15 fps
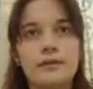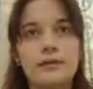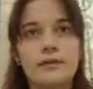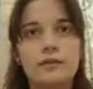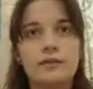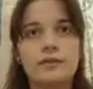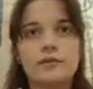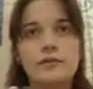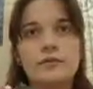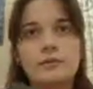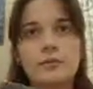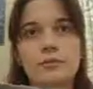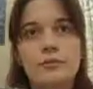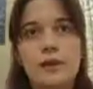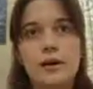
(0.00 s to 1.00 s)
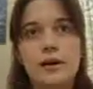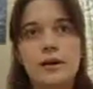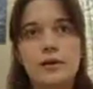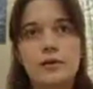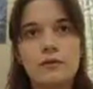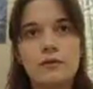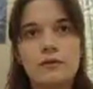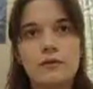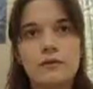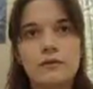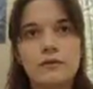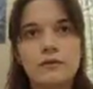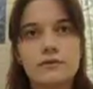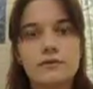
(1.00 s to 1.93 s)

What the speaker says: collection of browns.